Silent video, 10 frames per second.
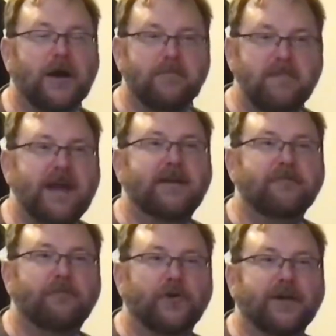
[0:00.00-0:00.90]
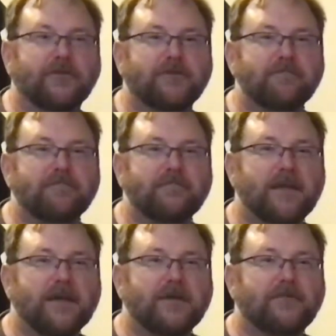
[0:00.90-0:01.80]
our maiden voyage.
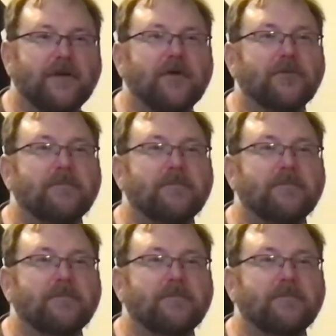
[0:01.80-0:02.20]
So,